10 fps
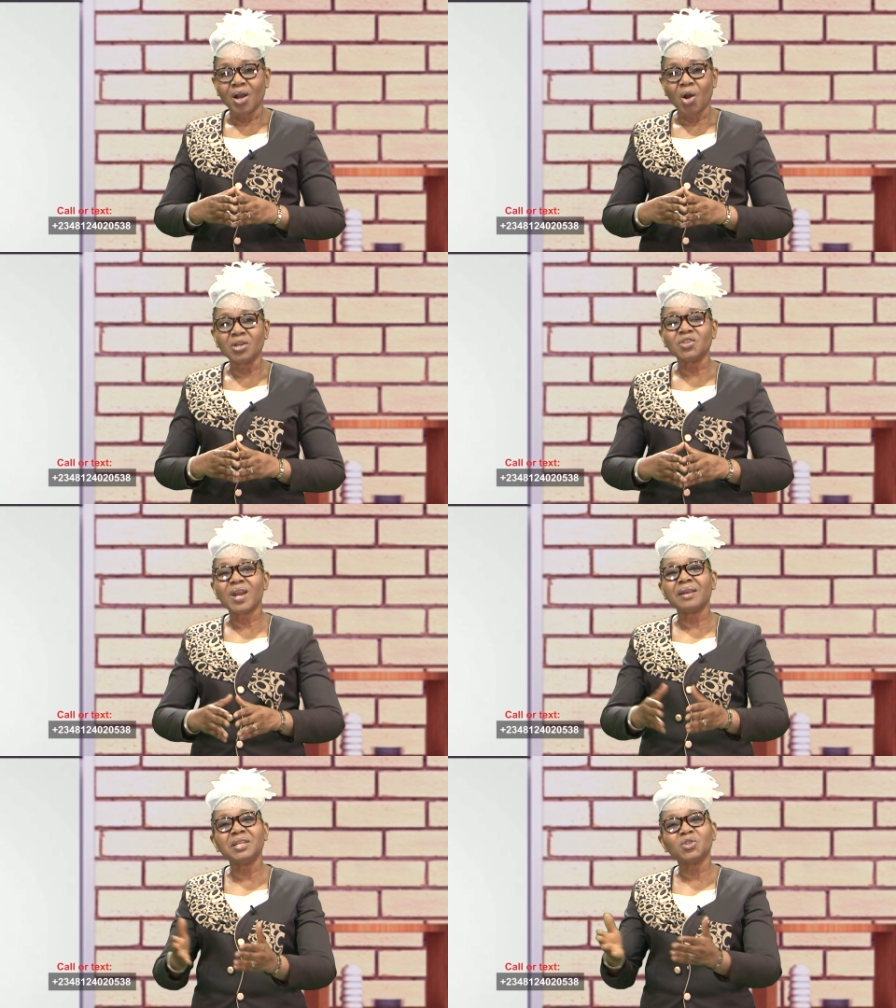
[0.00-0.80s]

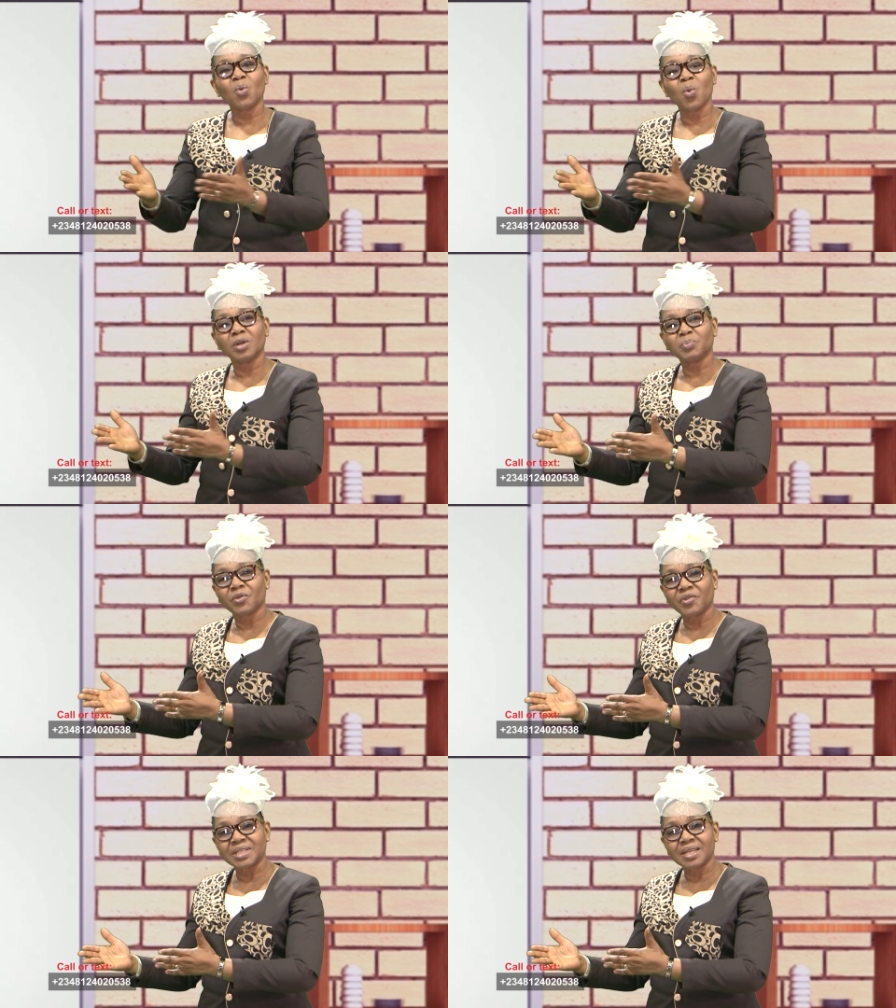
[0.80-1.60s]
Contrary to what
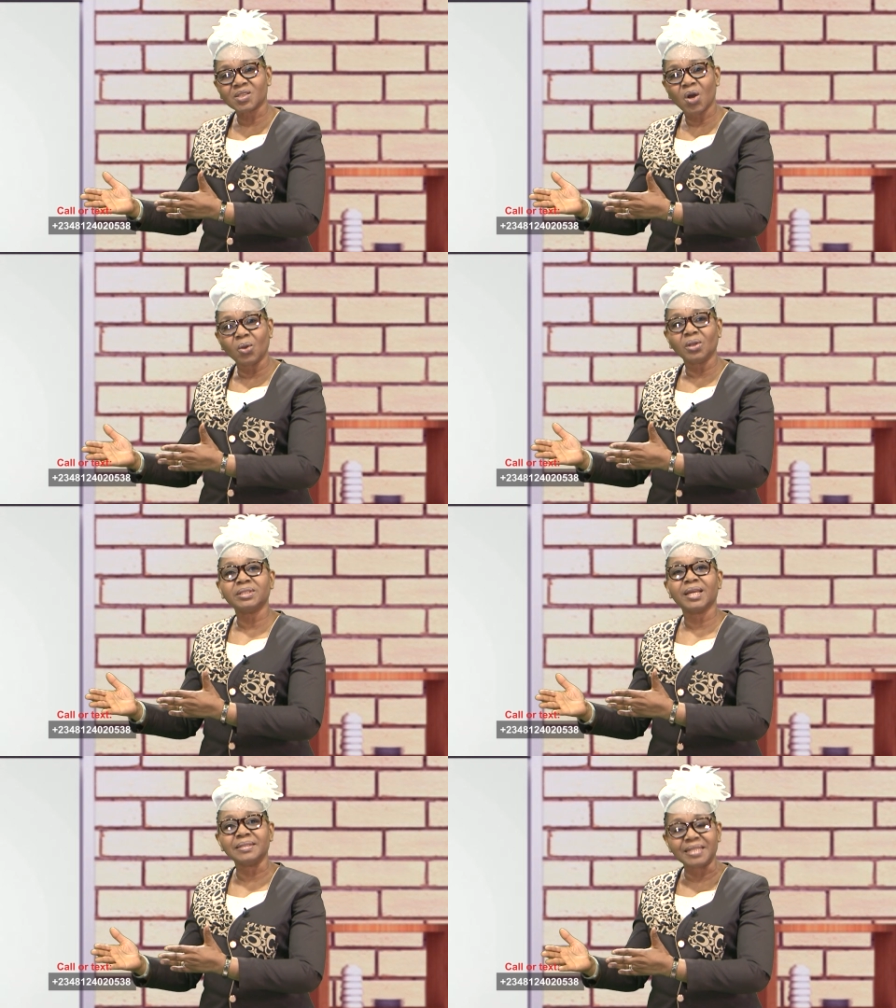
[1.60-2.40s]
Prophetess
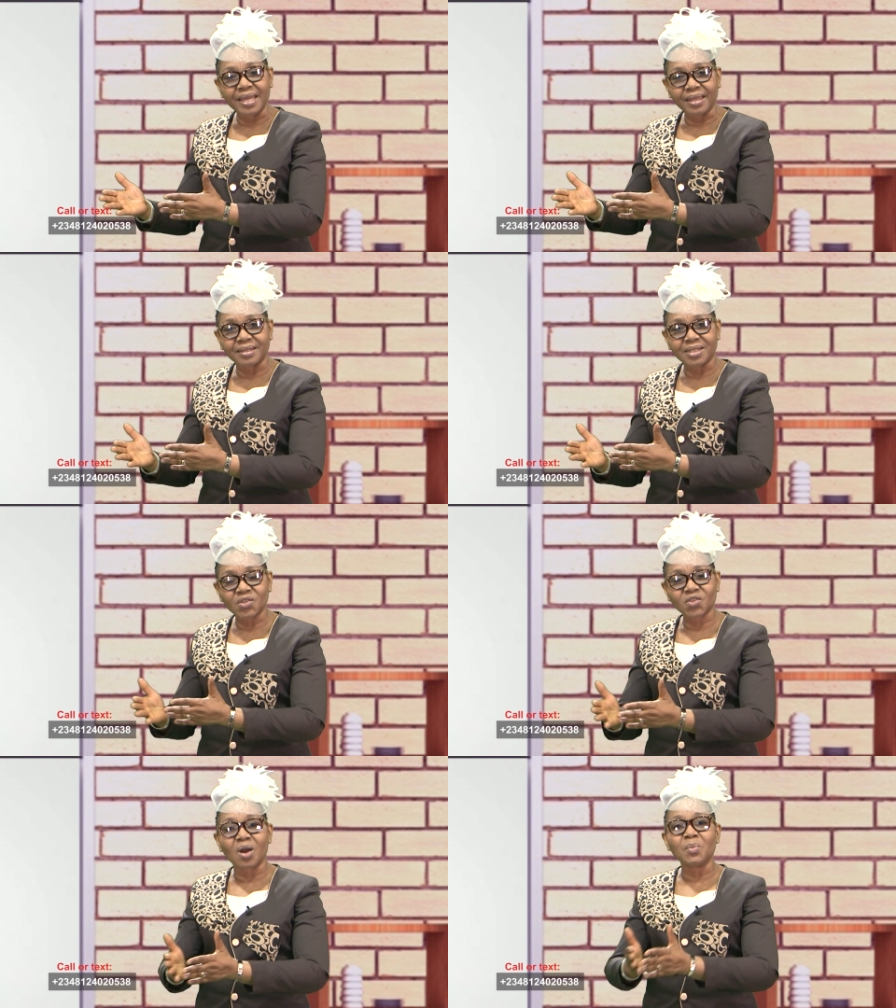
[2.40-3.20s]
Holder did,
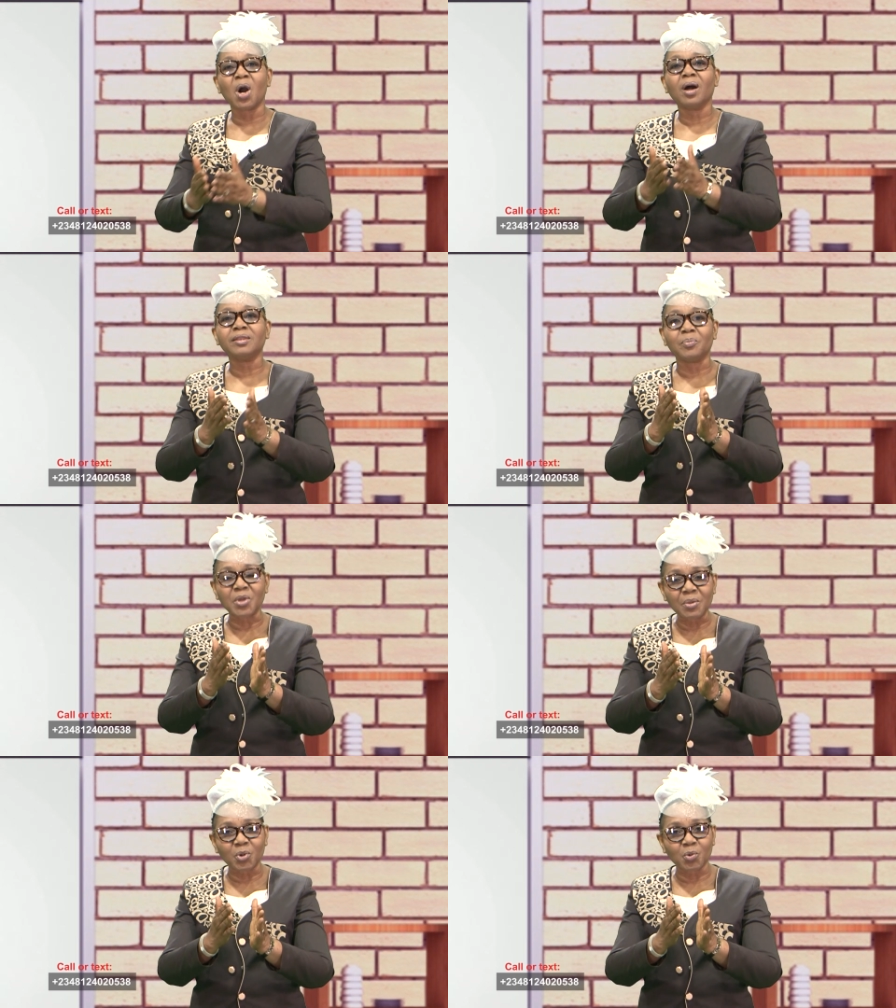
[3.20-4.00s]
some other
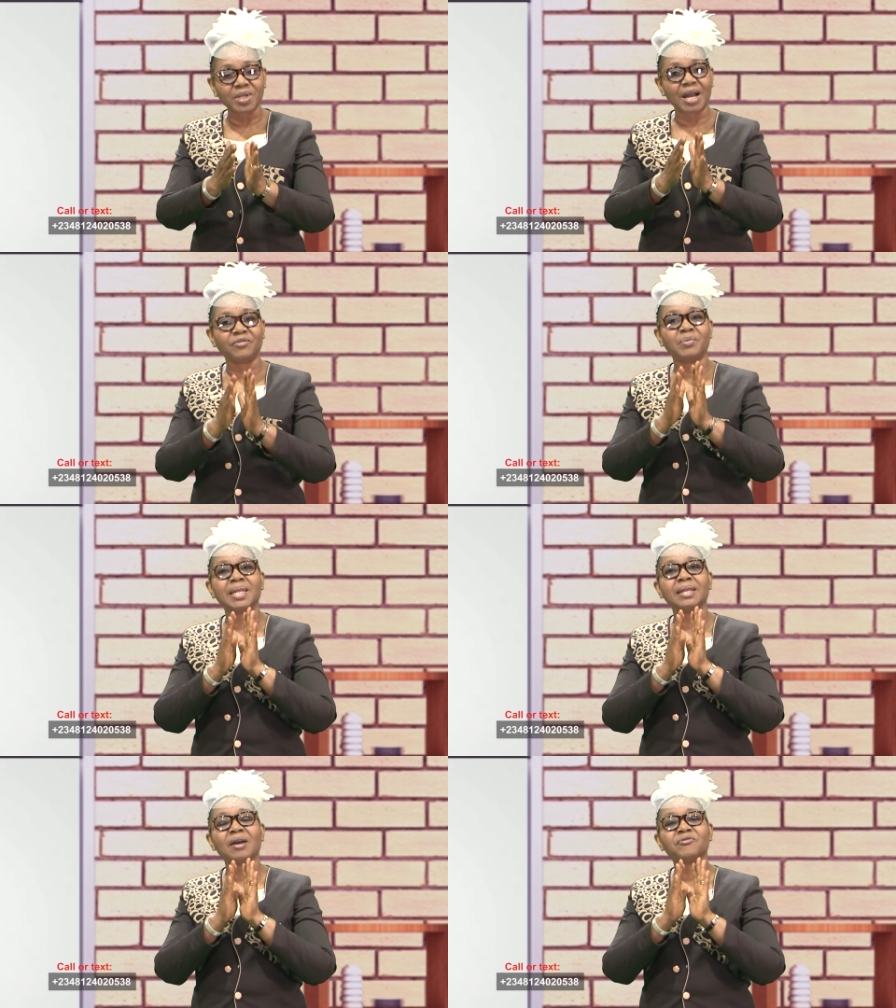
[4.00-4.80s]
people would have
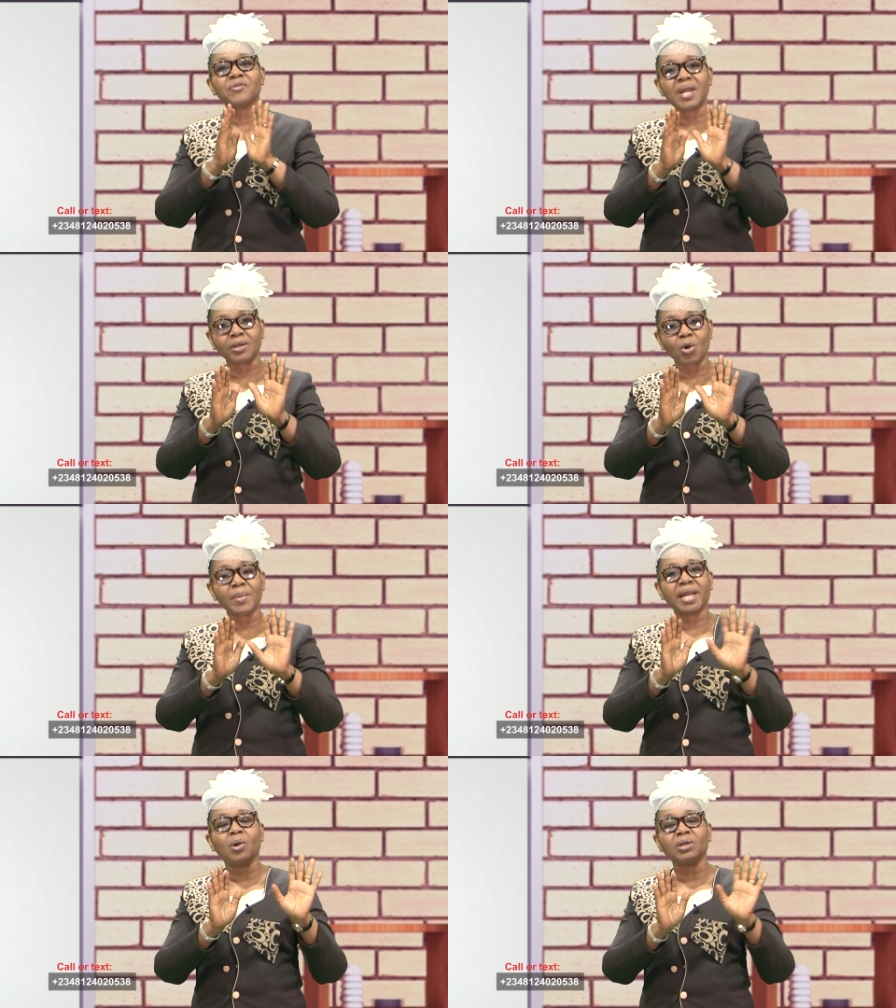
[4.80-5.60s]
been afraid. Oh
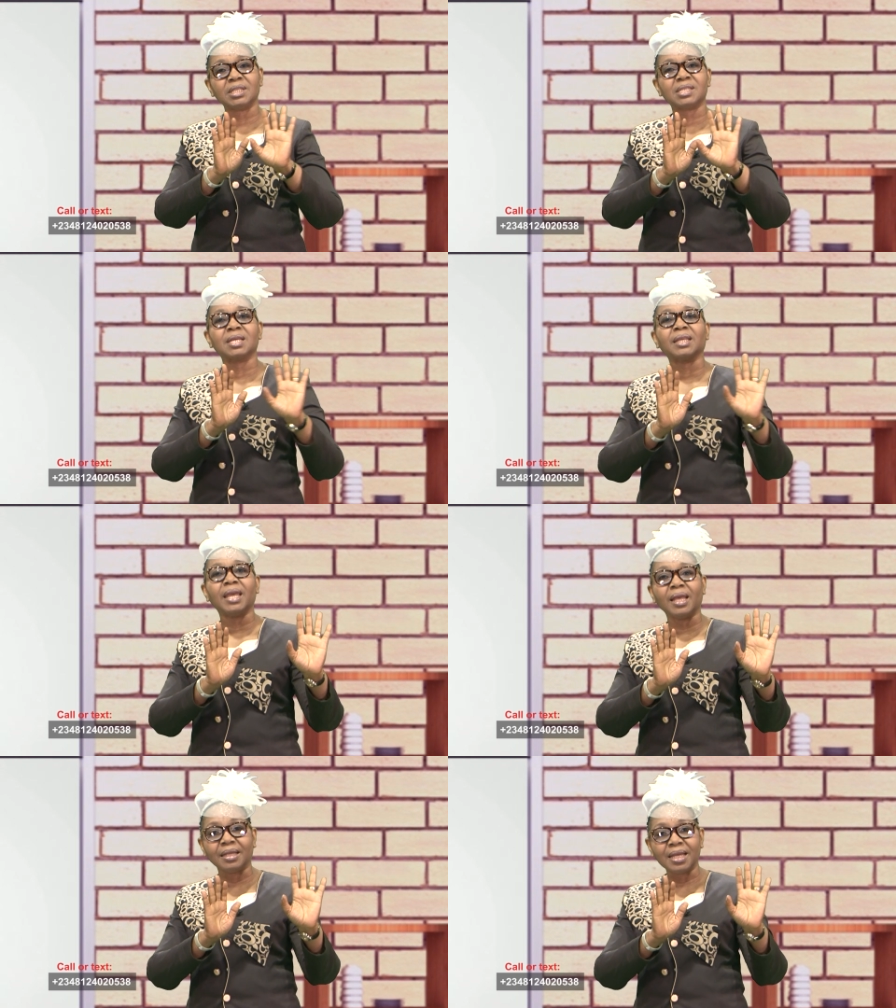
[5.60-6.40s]
my God, it's the
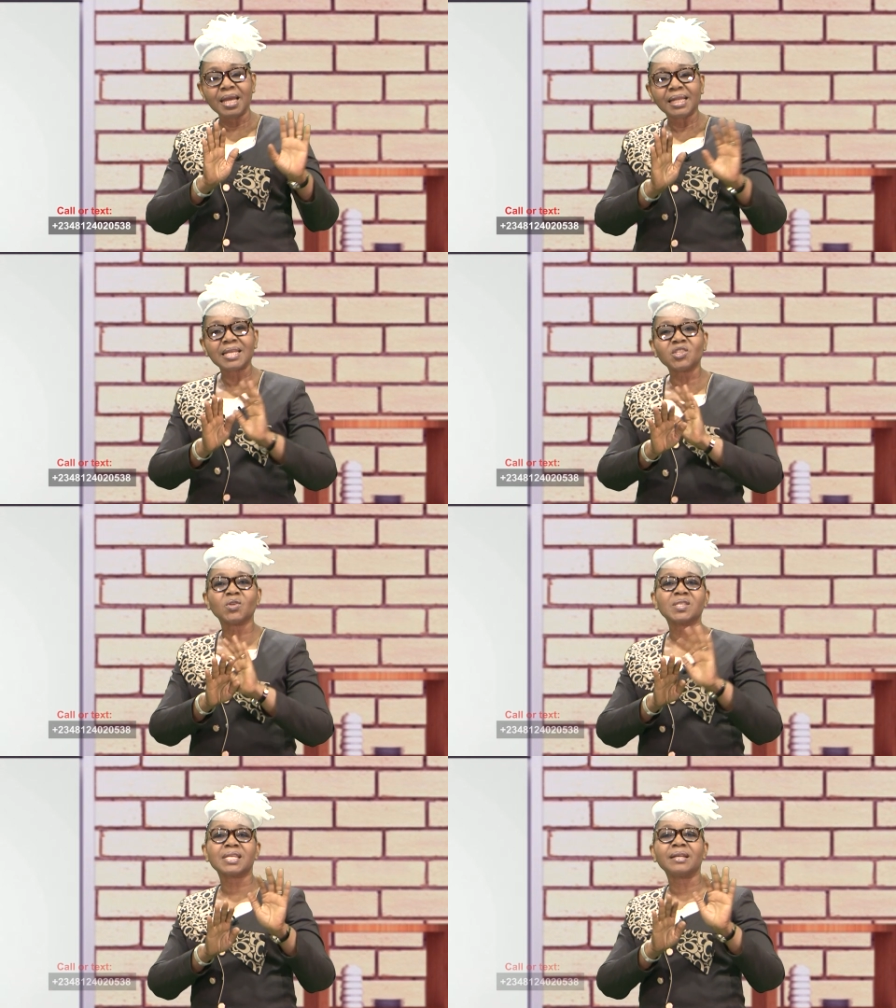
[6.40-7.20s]
king. Let's
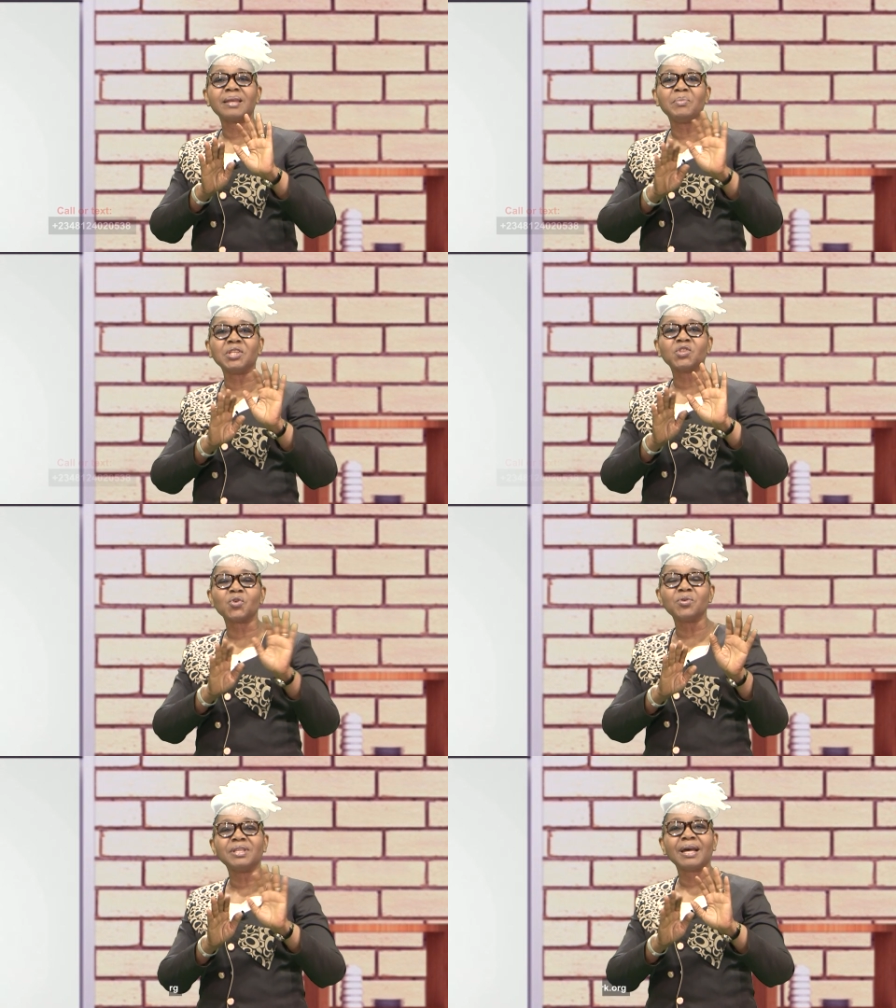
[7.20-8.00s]
just tell them a
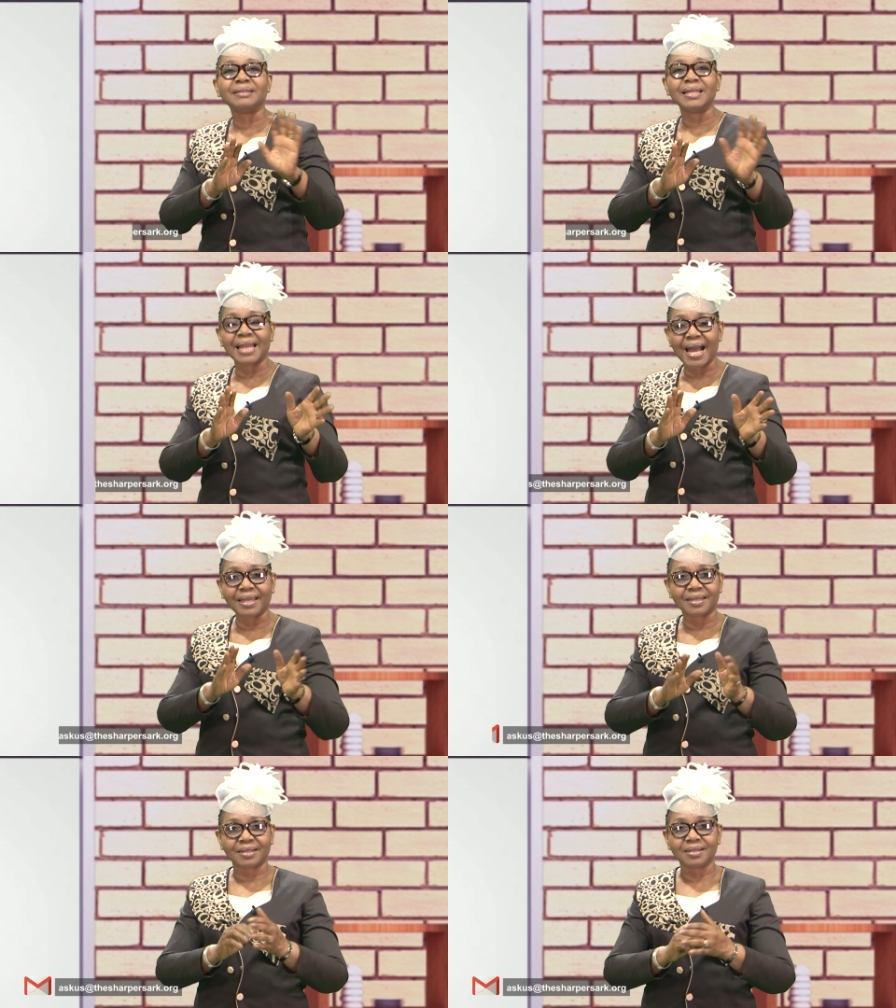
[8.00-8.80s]
story that they
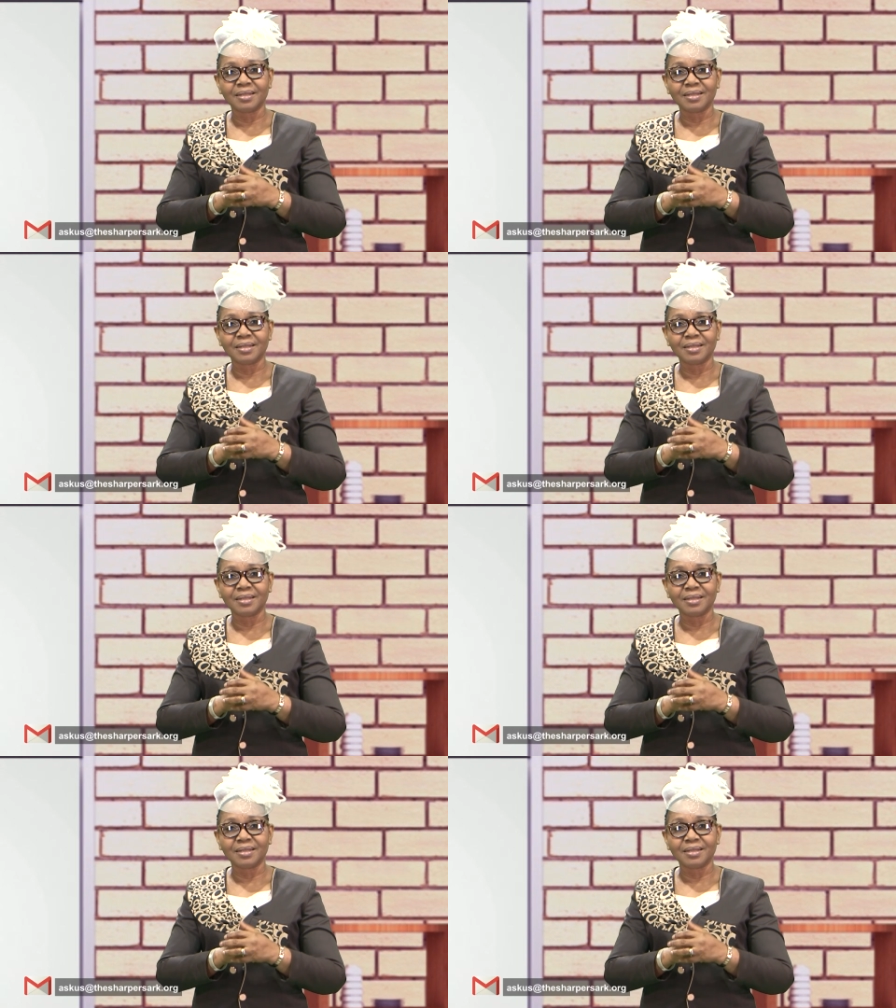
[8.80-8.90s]
like.